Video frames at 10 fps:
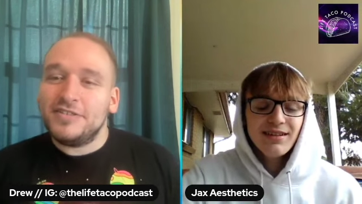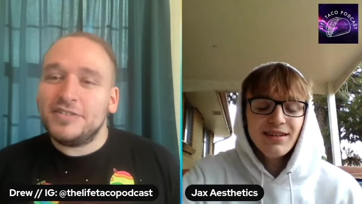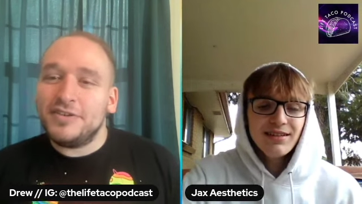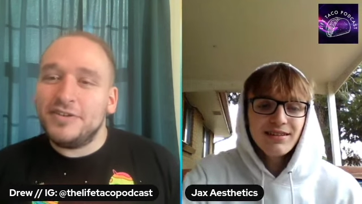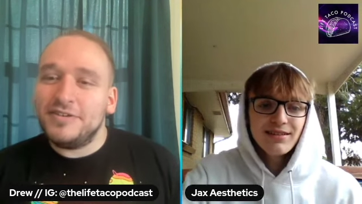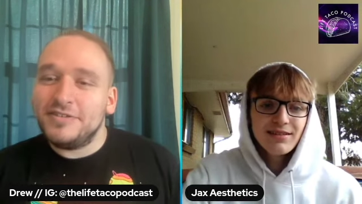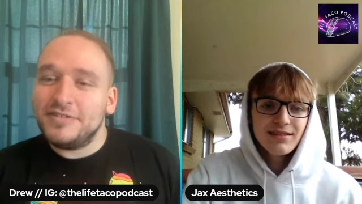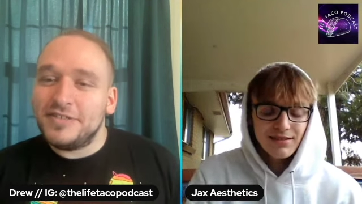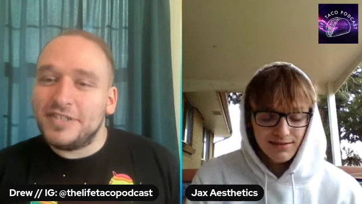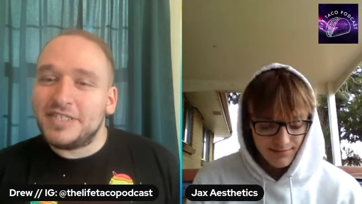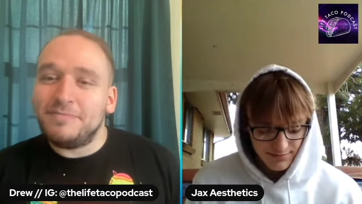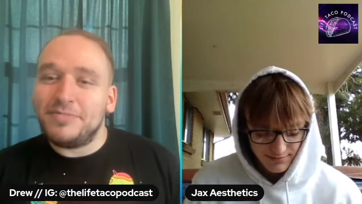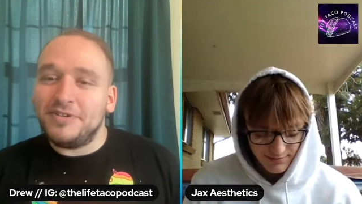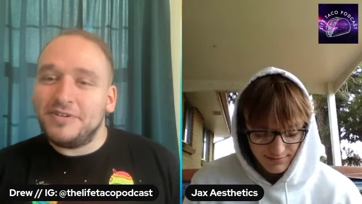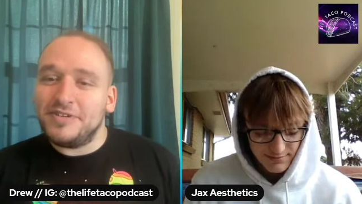Speaker 1: So
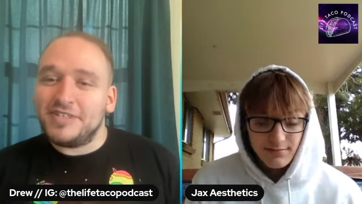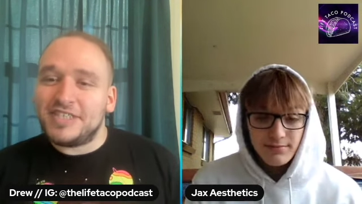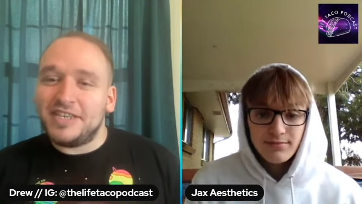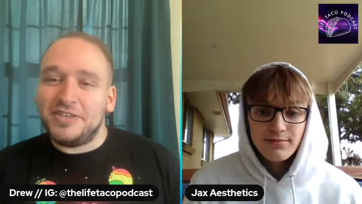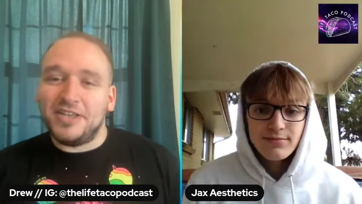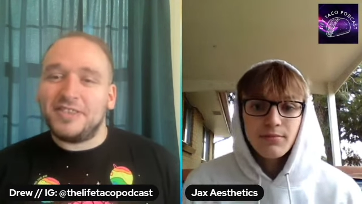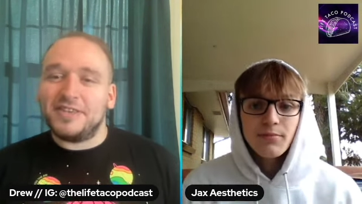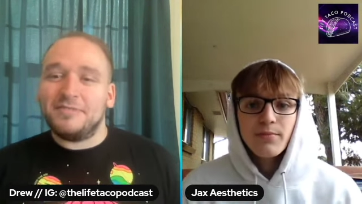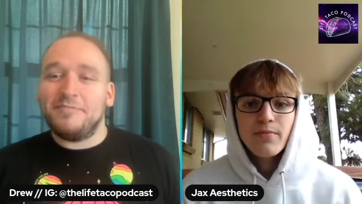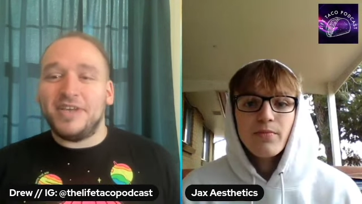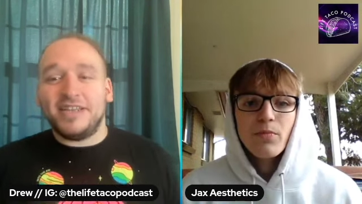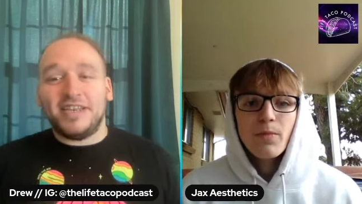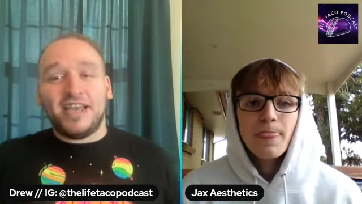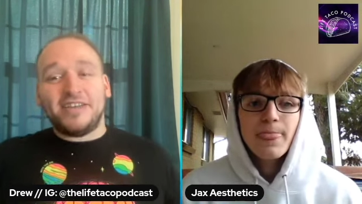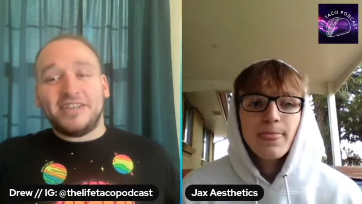December, you said nothing, but
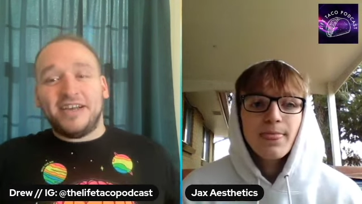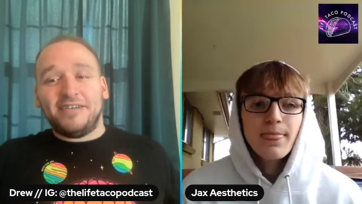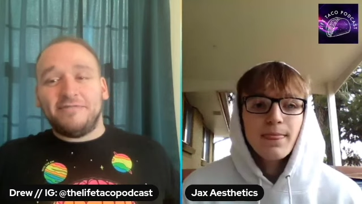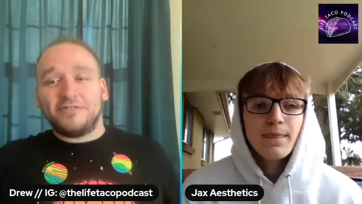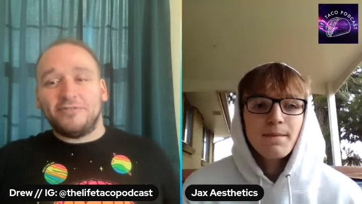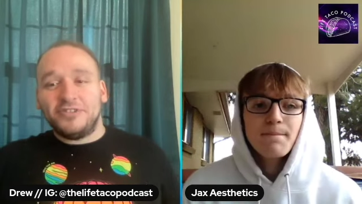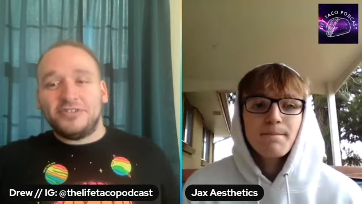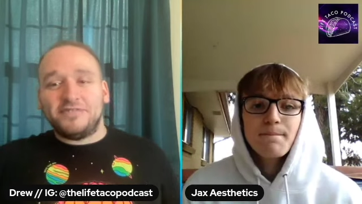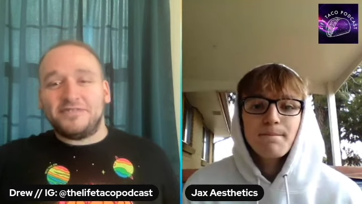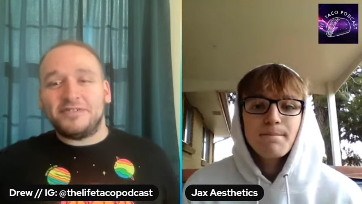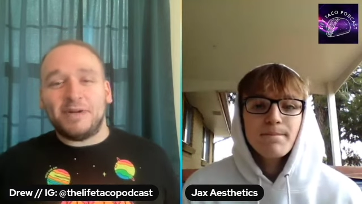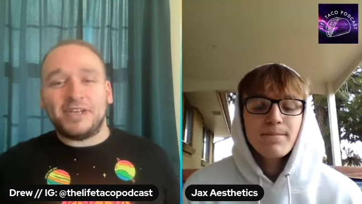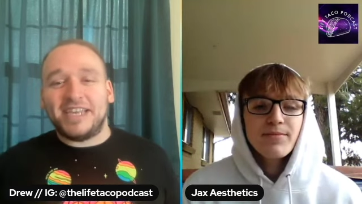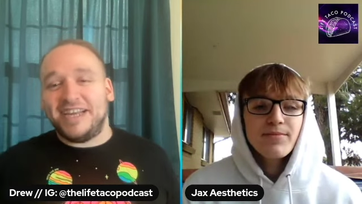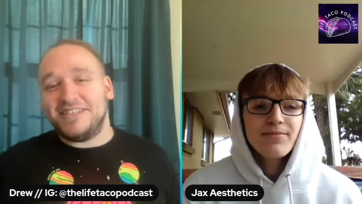now you got recorded your first
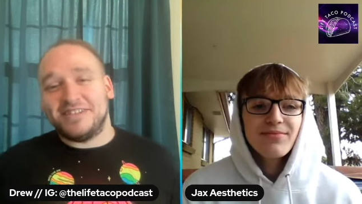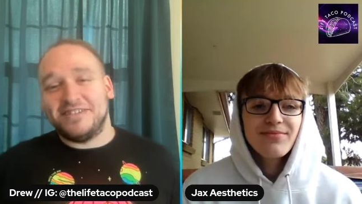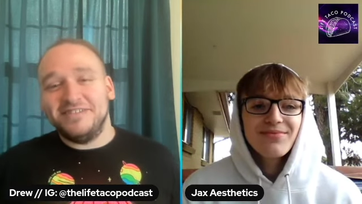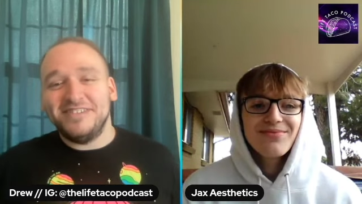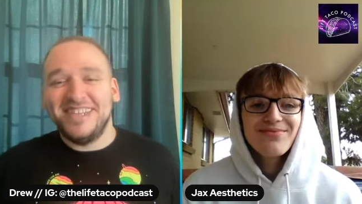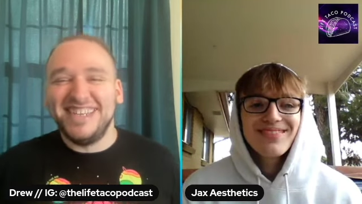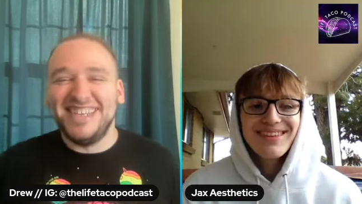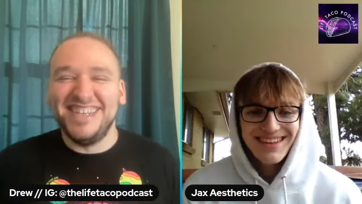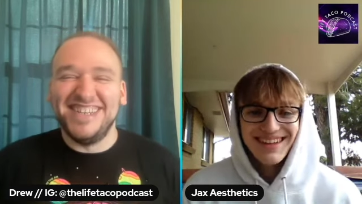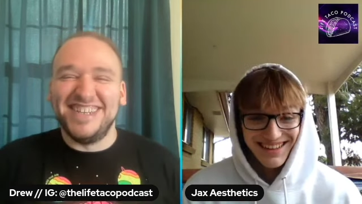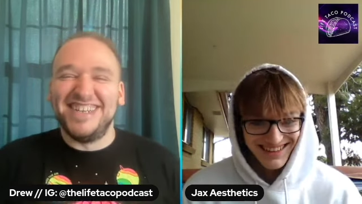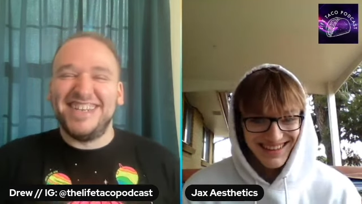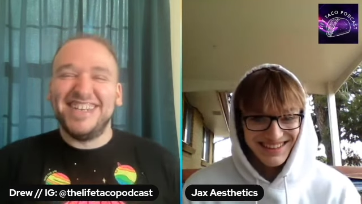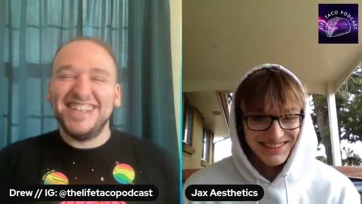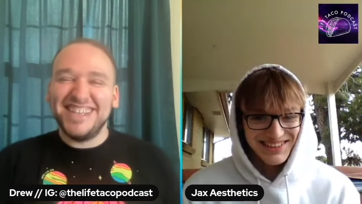podcast. So
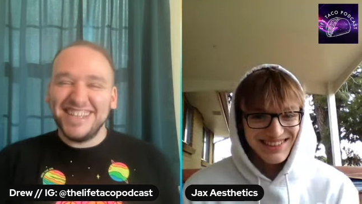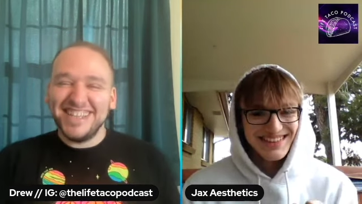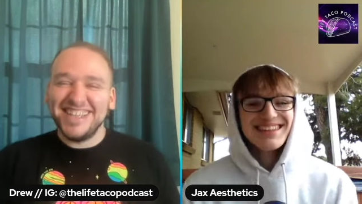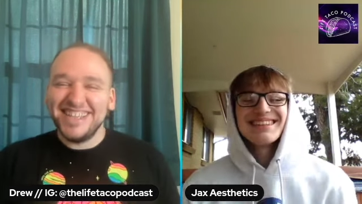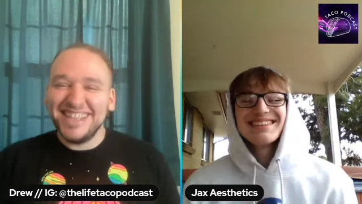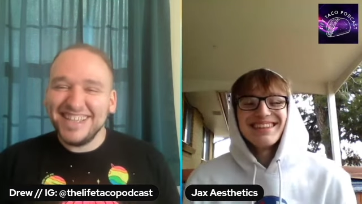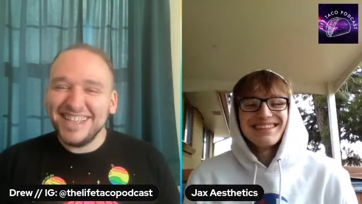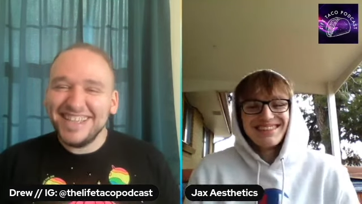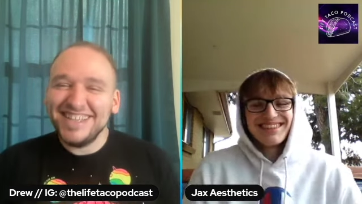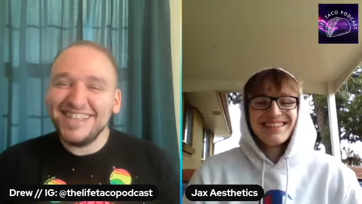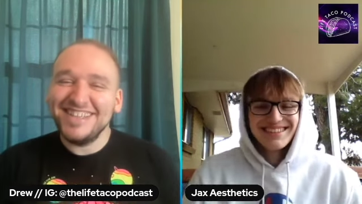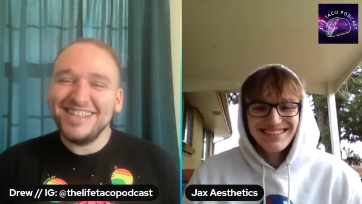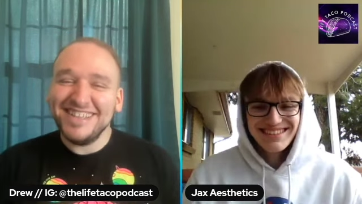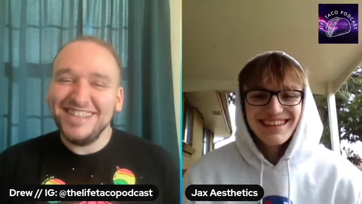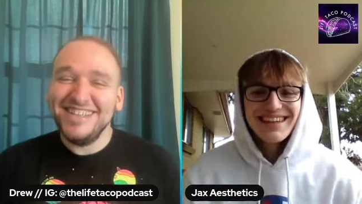
Speaker 2: true. That's, that's true. That's
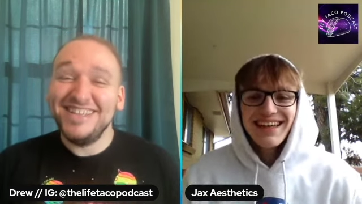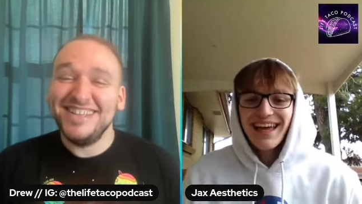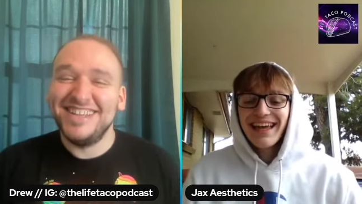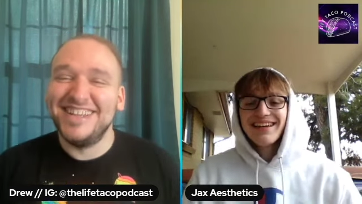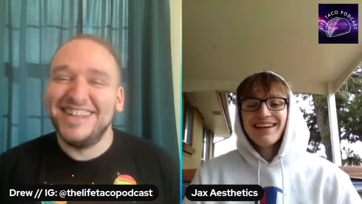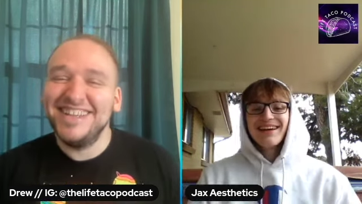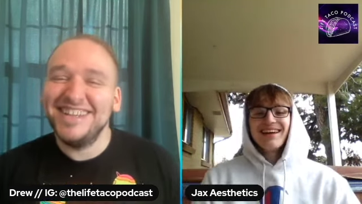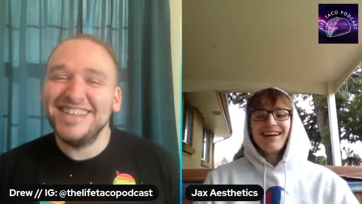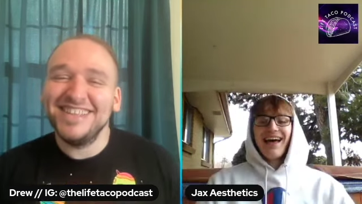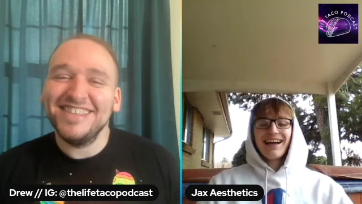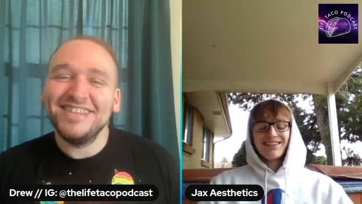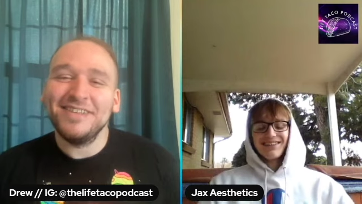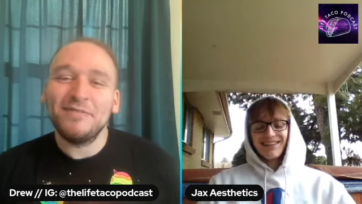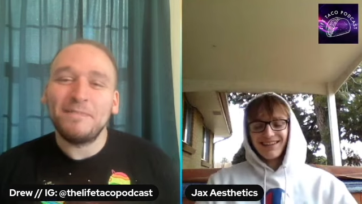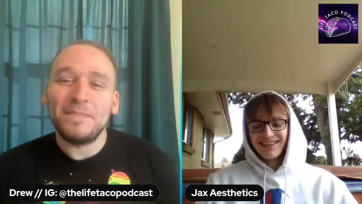true. And uh,
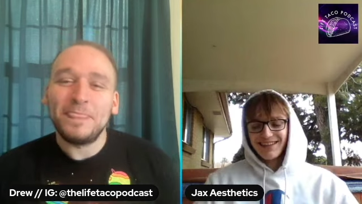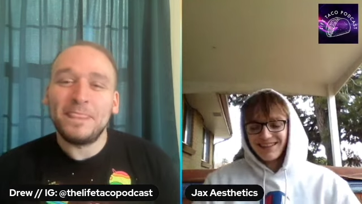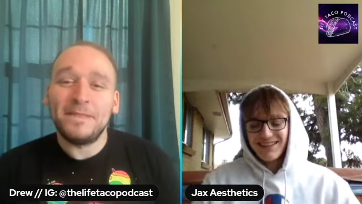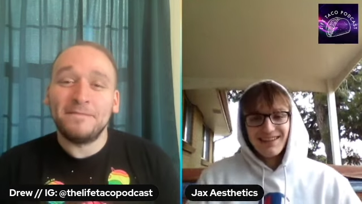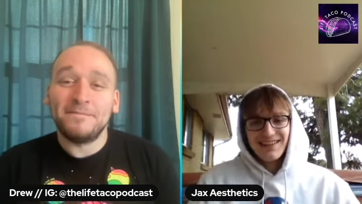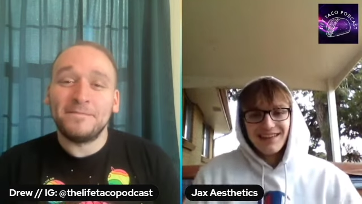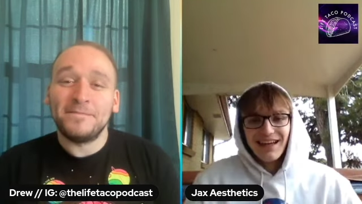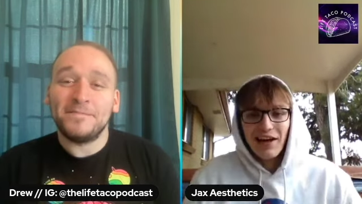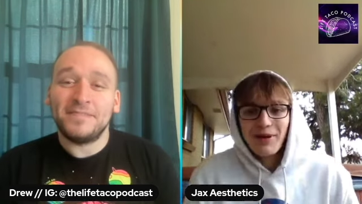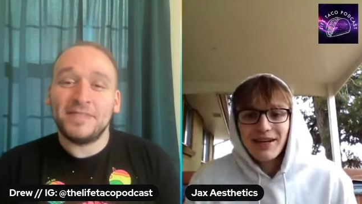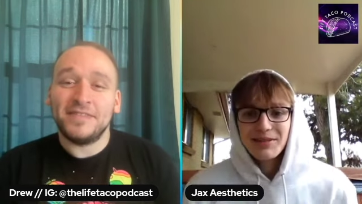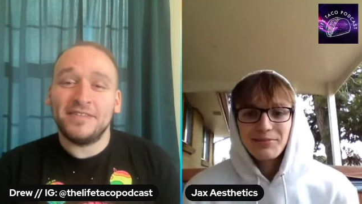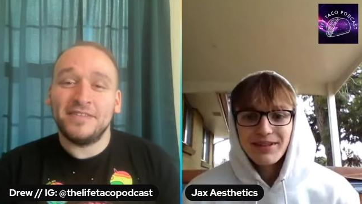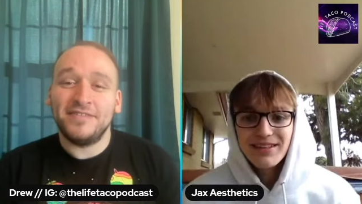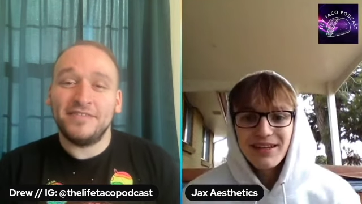actually, I've actually
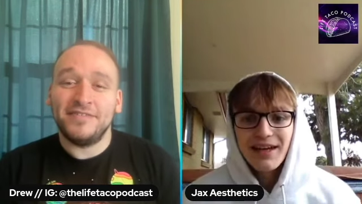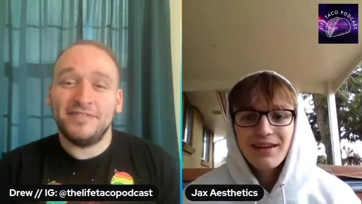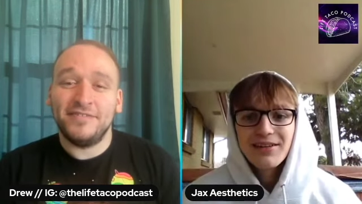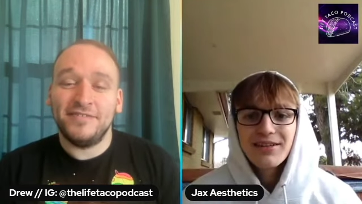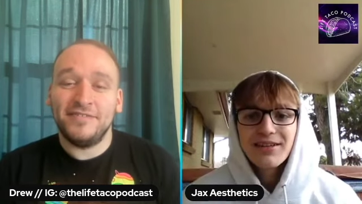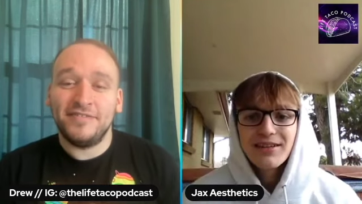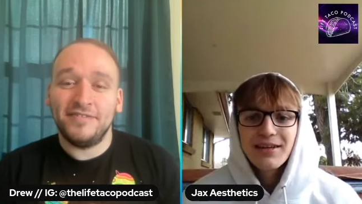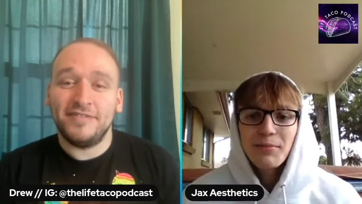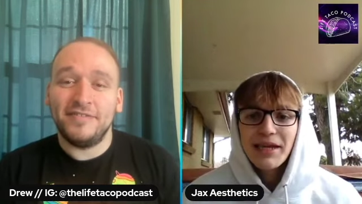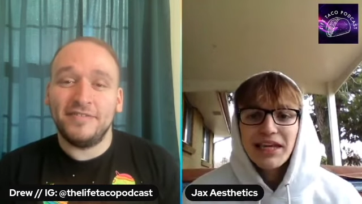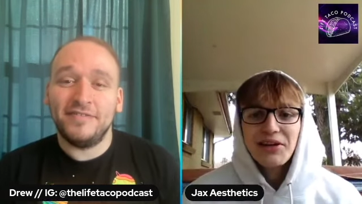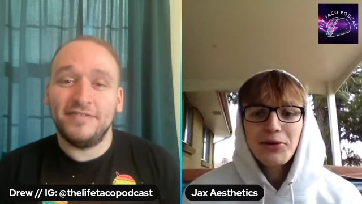been making